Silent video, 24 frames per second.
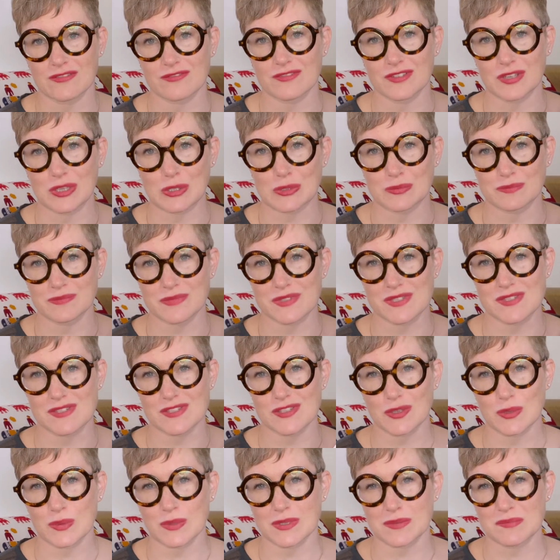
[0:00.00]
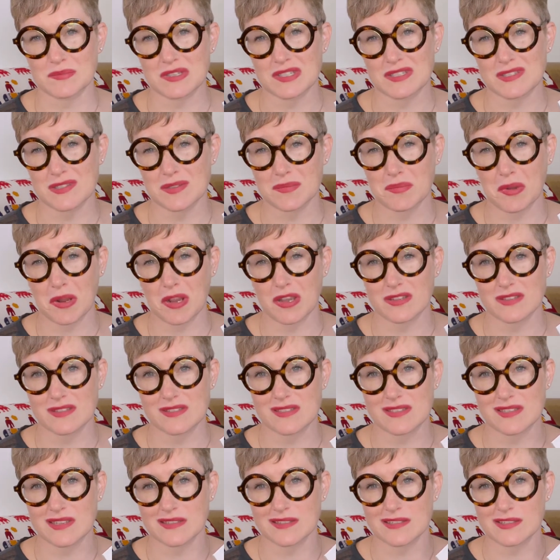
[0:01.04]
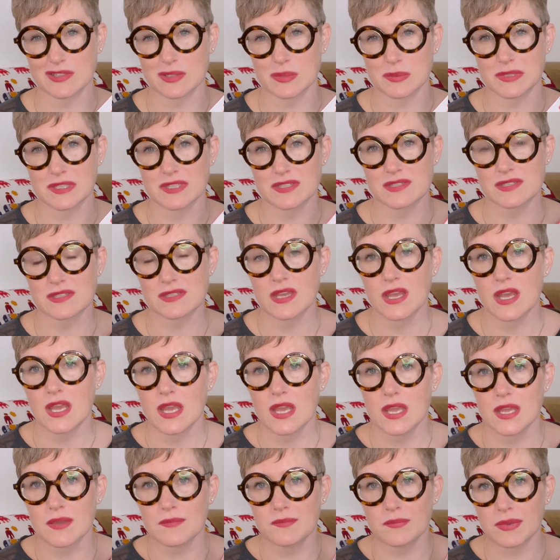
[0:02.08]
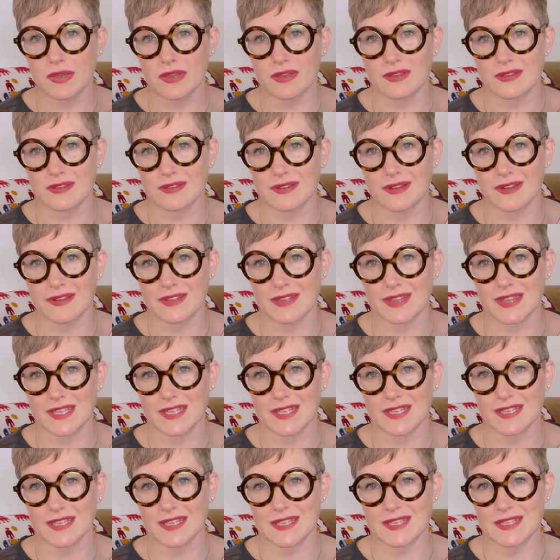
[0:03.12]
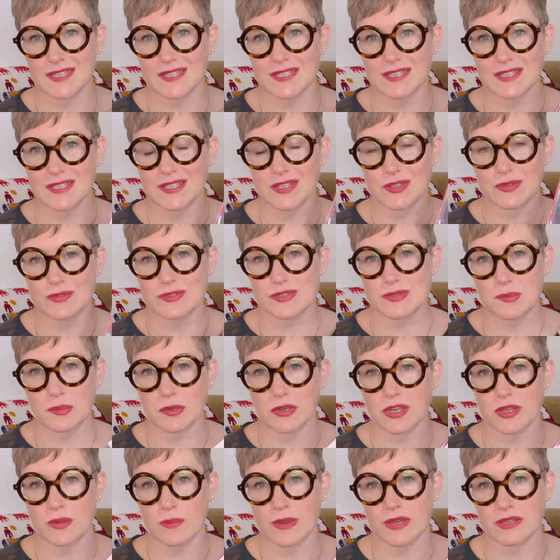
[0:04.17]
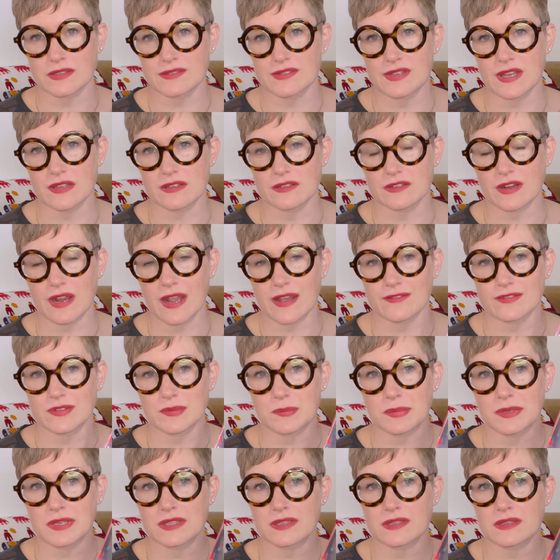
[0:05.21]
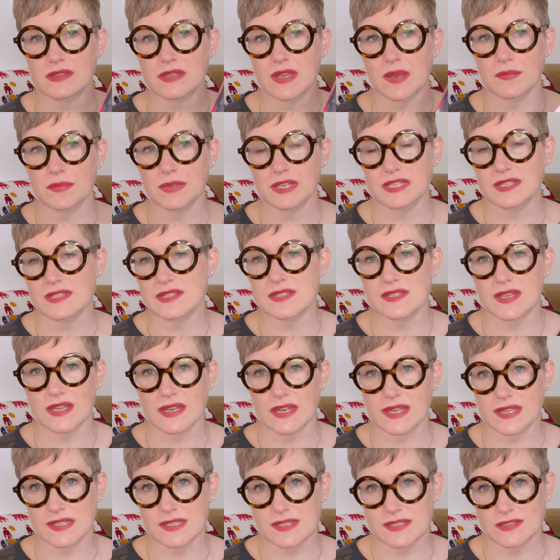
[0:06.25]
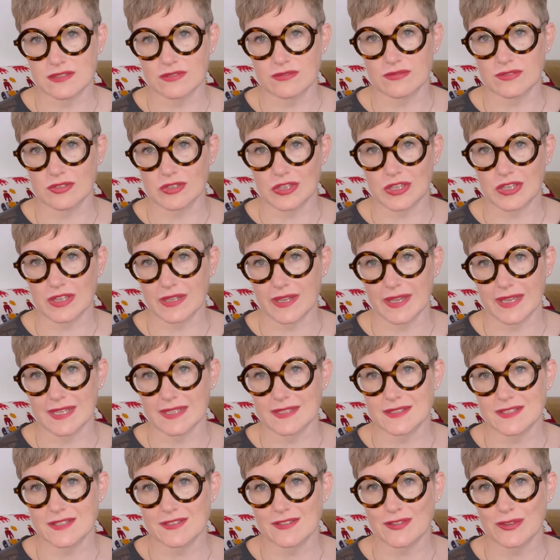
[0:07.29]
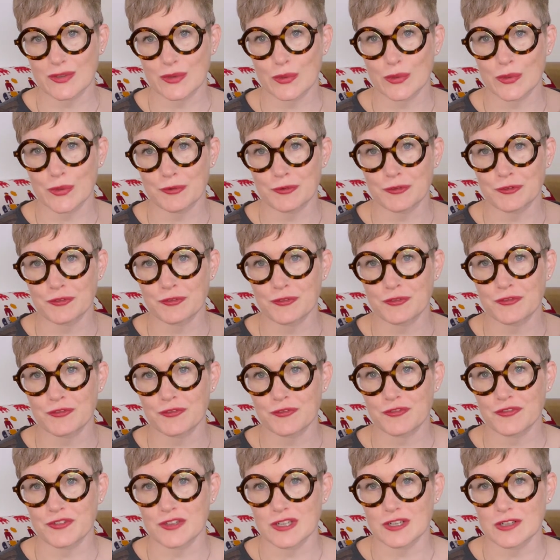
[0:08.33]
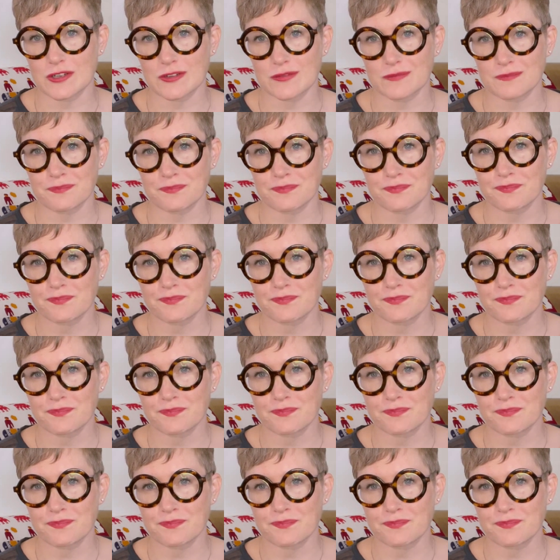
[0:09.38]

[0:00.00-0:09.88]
films, you would be surprised at the twist, but I think it was pretty well telegraphed. But that being said, I still really liked the whole film